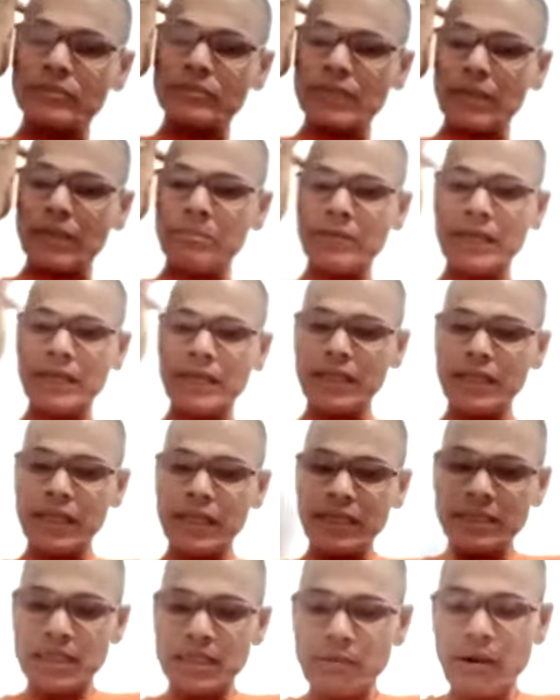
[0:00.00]
many
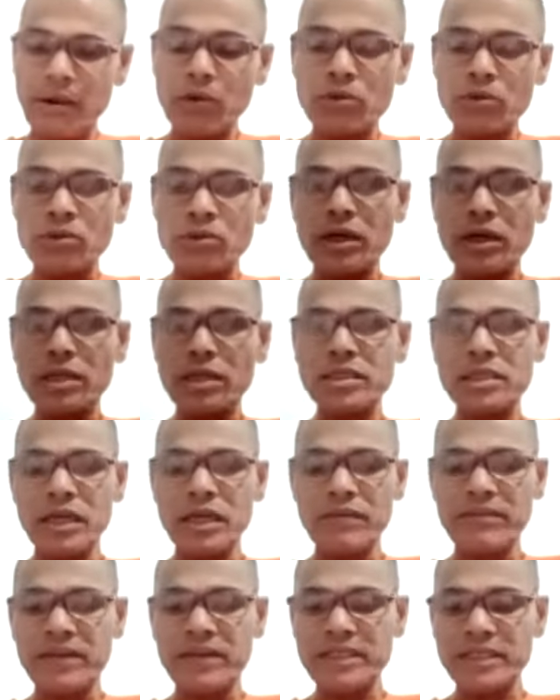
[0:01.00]
things about the
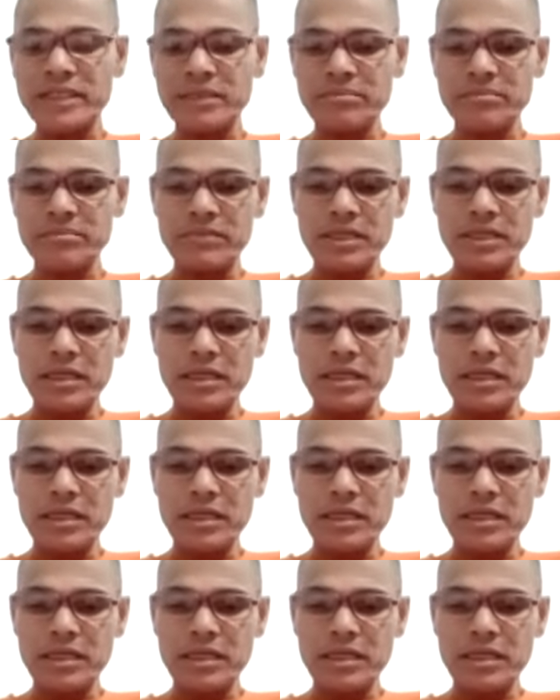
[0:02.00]
Saivism